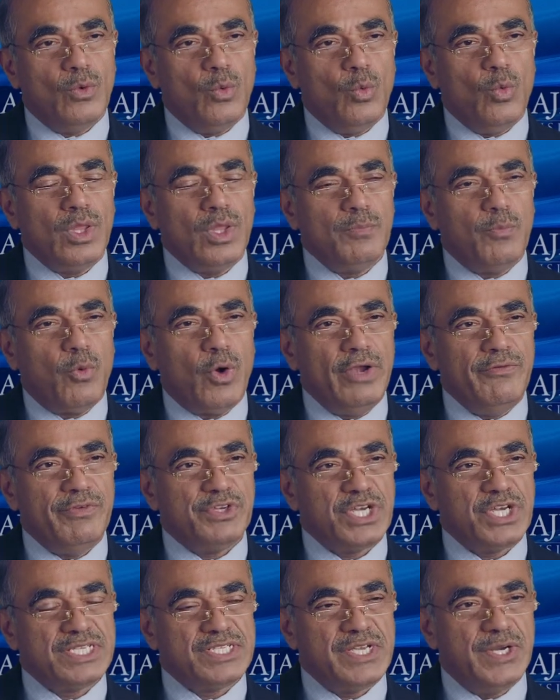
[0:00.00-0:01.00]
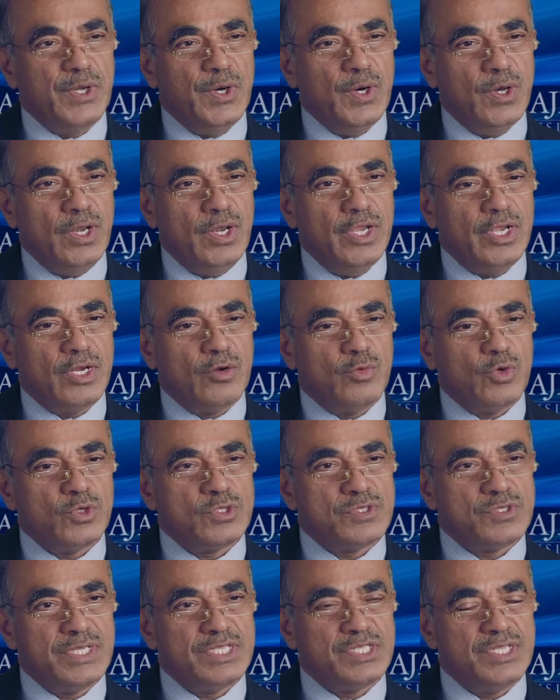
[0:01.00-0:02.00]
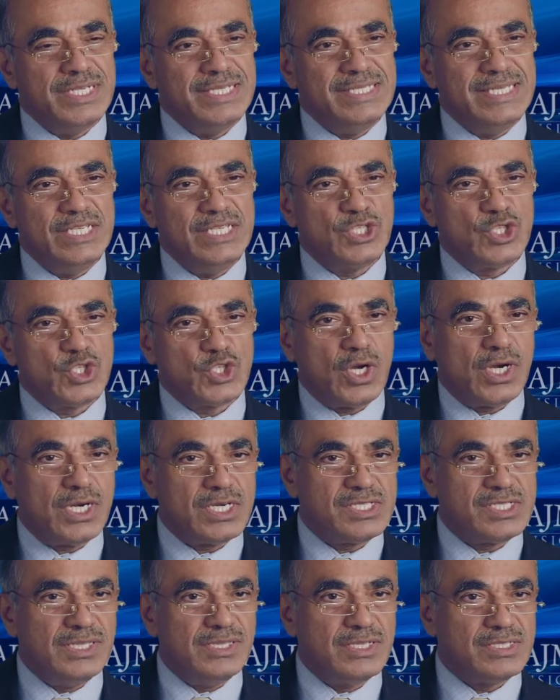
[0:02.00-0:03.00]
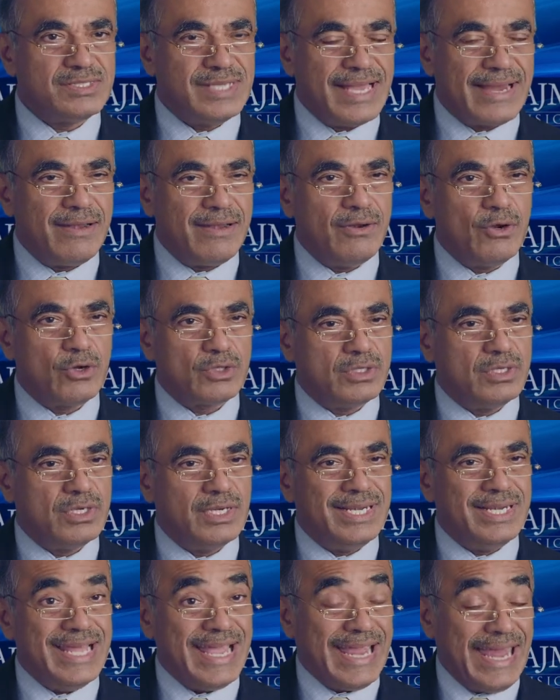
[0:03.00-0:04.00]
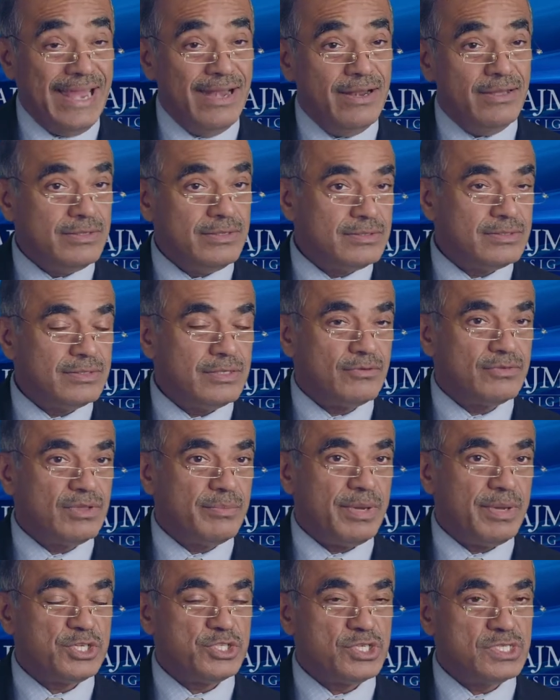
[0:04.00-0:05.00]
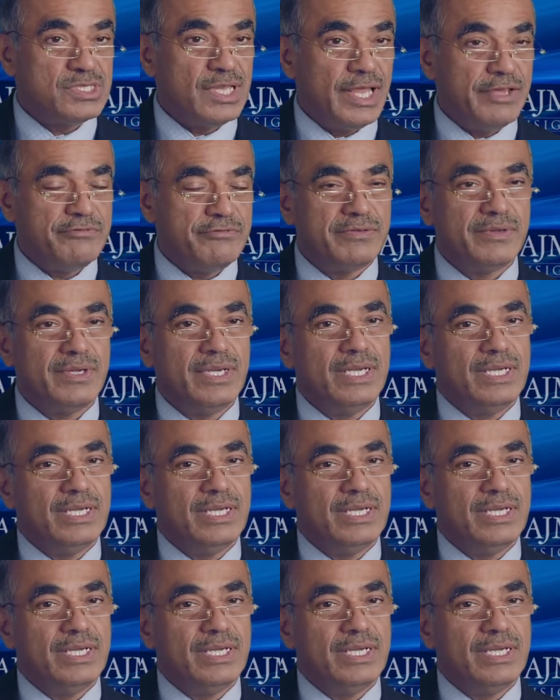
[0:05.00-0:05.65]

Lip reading: One point which I said earlier was this disease starts in the second or third decade of the patient's life.